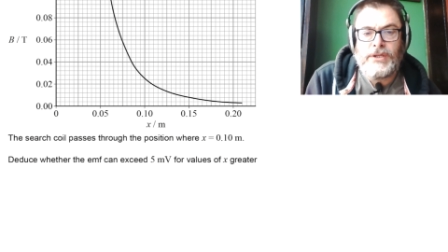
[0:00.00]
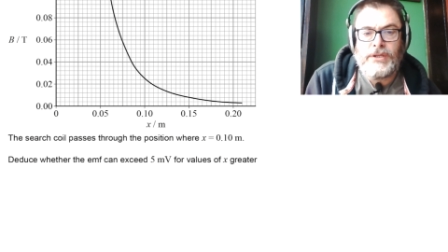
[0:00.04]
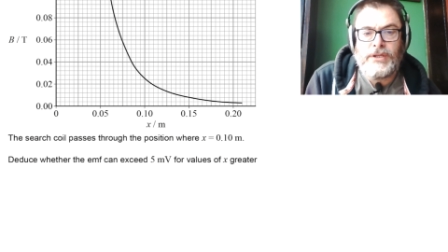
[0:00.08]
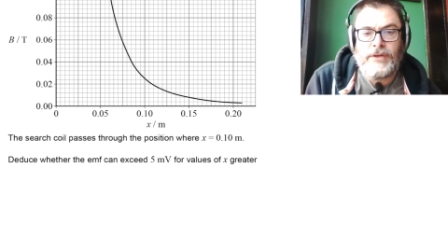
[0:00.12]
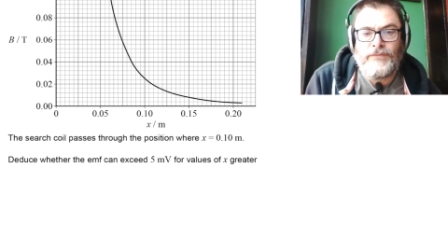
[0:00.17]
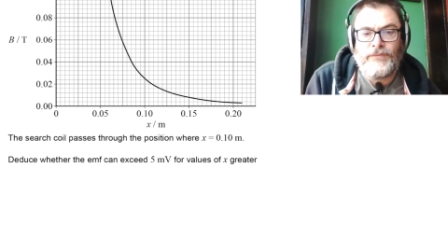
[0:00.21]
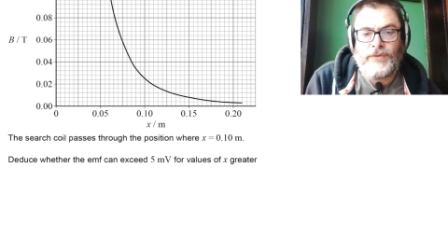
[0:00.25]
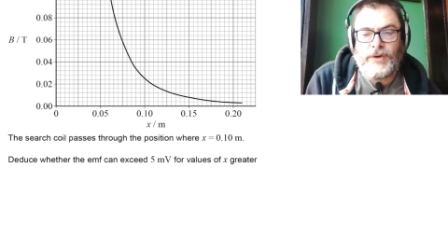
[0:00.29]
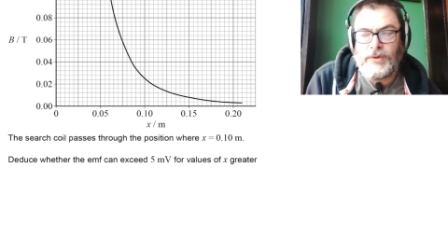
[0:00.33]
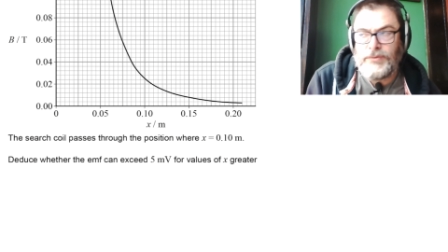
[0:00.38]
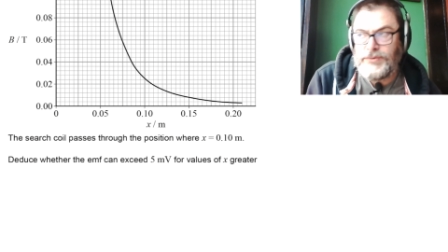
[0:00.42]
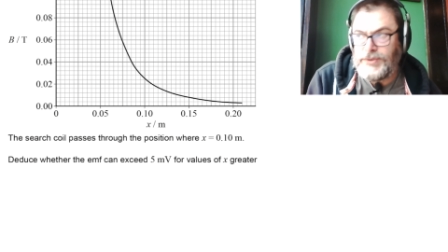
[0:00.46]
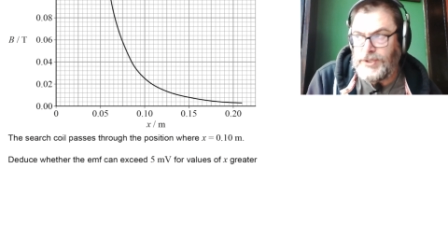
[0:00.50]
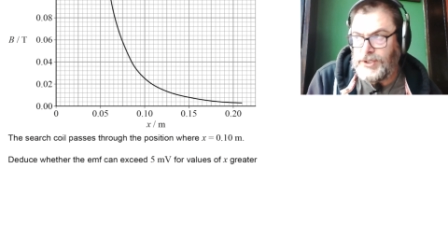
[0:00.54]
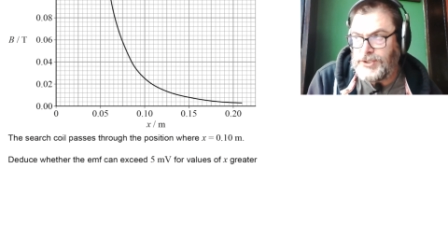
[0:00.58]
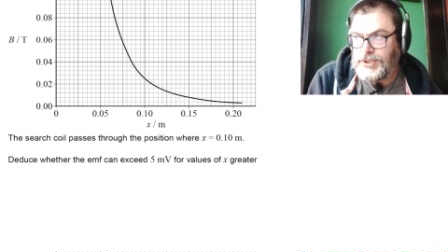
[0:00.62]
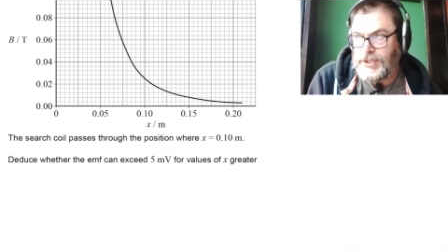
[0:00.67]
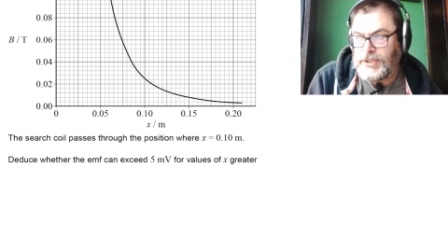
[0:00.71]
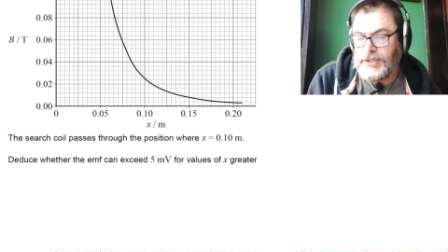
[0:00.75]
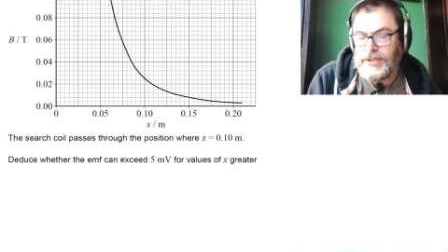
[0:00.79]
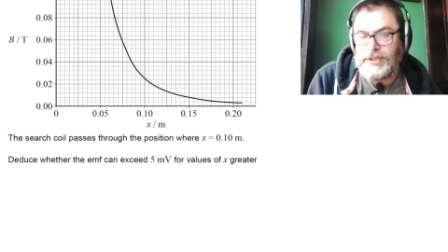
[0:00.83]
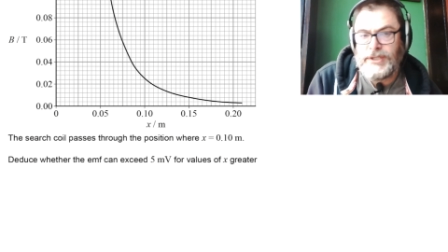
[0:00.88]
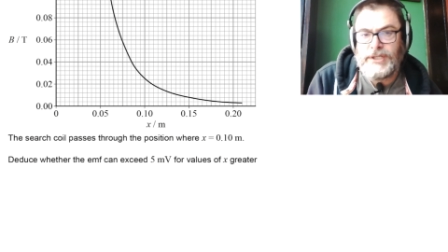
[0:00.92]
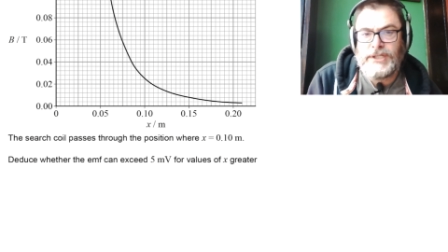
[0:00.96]
the
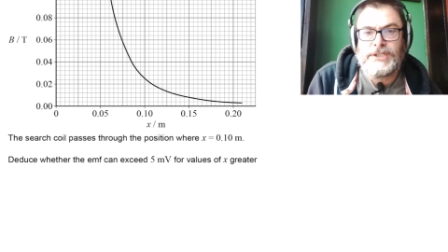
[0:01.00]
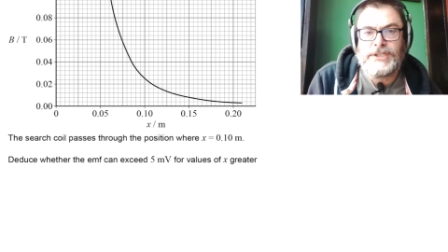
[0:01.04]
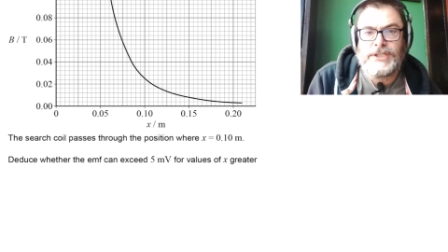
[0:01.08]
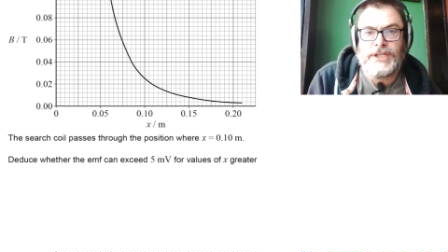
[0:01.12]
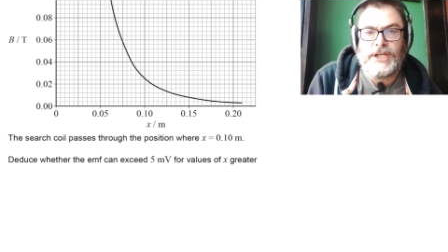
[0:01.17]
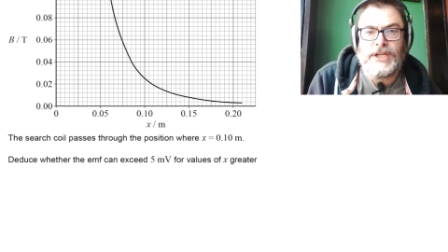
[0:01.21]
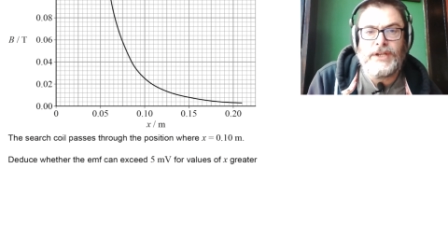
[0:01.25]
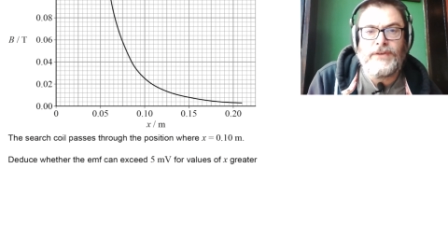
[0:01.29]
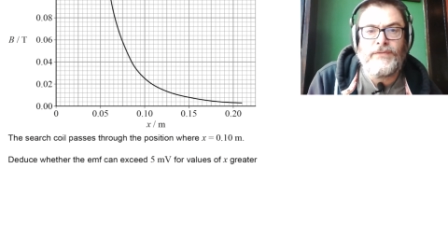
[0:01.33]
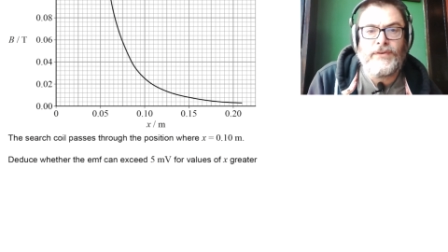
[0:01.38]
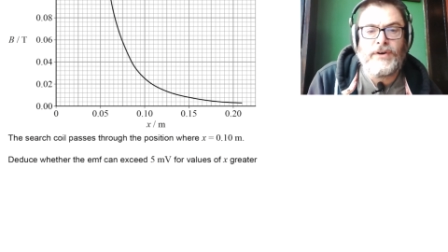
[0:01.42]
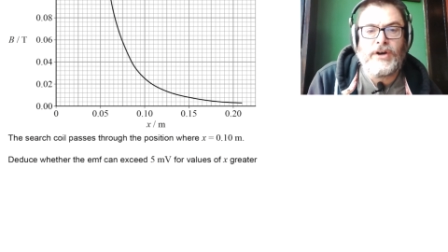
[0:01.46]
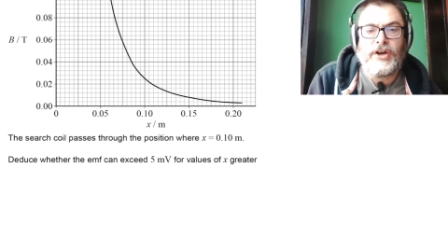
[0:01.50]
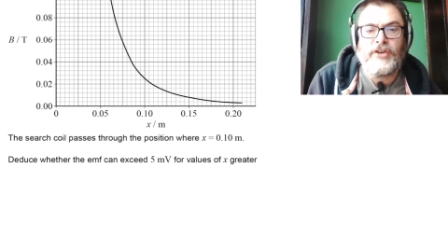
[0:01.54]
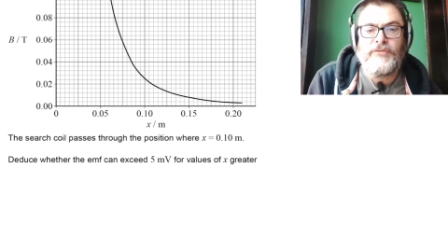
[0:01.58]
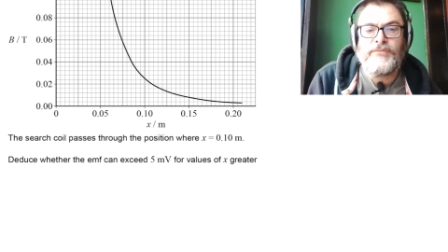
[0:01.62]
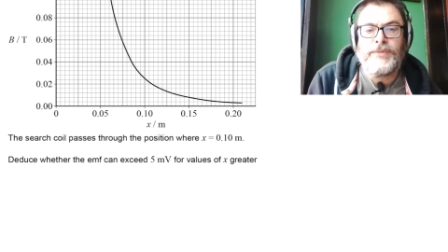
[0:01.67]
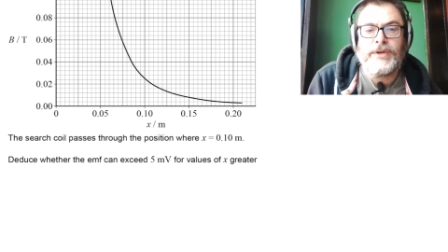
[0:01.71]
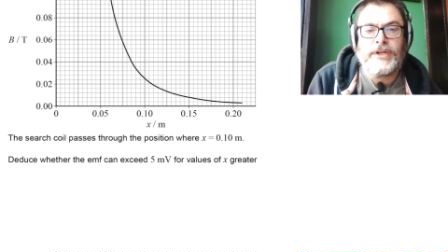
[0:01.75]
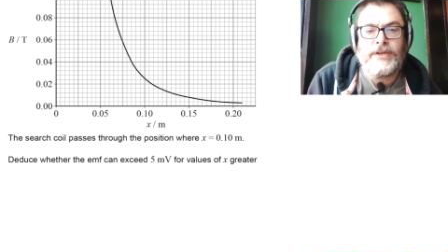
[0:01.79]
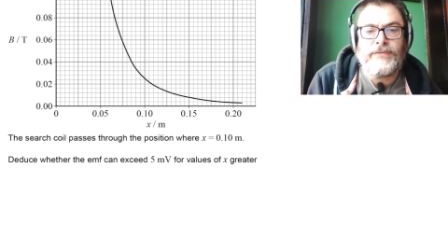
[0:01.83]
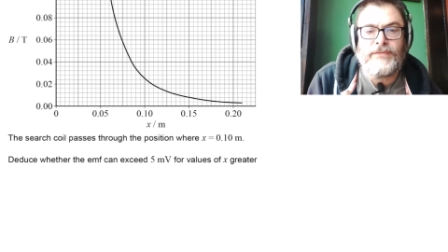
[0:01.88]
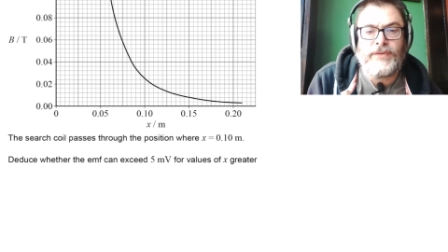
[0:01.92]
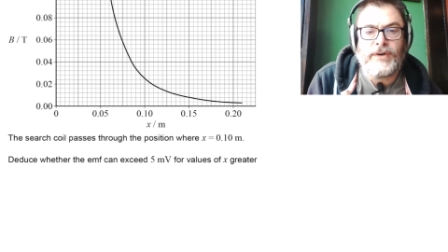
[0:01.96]
voltage can exceed 5
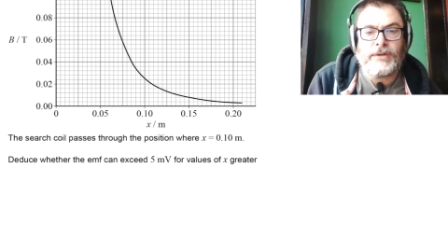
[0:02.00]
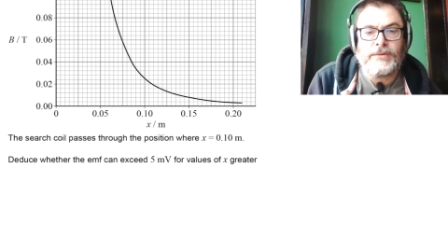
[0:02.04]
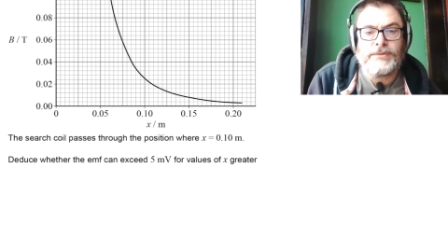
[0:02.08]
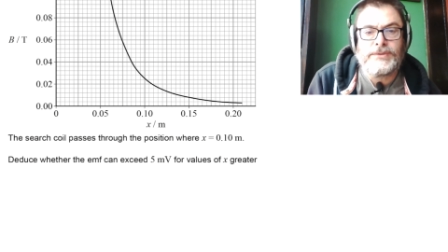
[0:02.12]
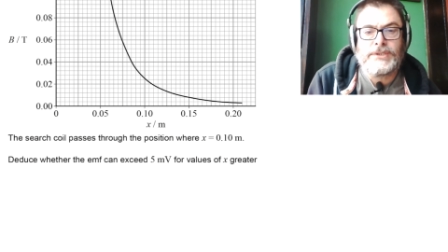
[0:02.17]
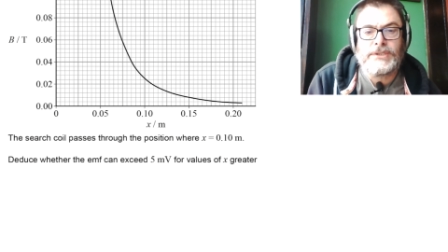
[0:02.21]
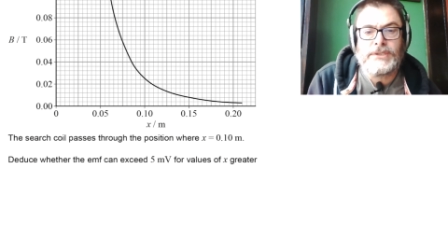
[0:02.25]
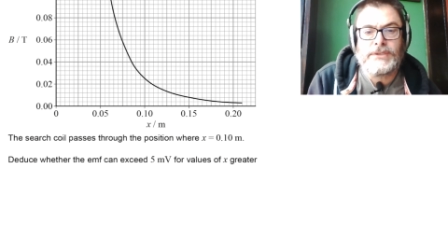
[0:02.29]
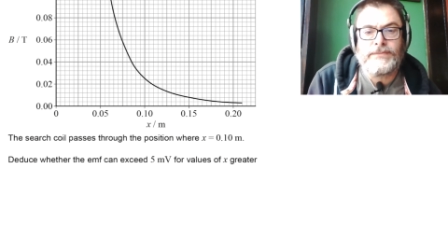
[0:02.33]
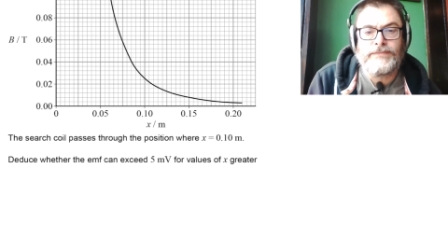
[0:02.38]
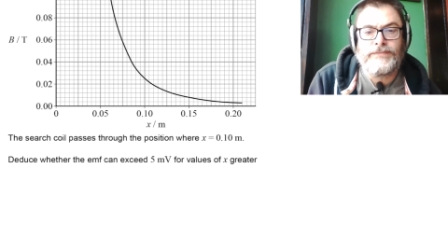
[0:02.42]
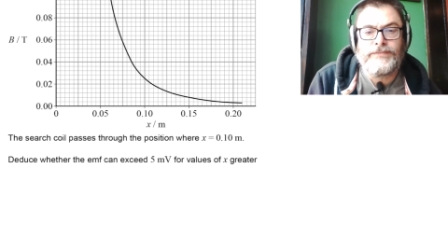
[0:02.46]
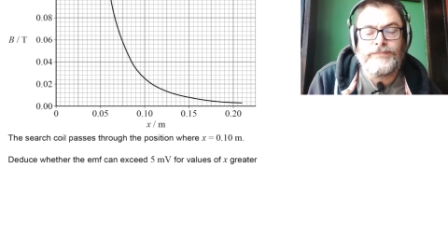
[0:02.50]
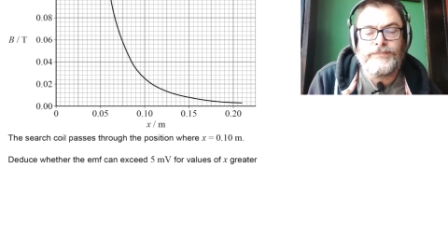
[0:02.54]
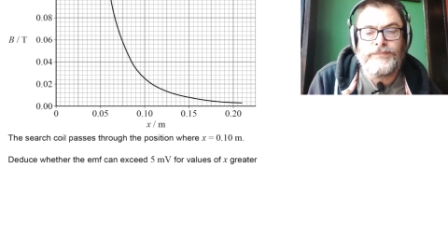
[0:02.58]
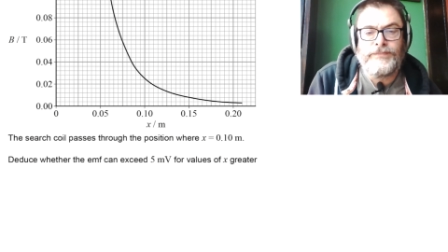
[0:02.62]
millivolts.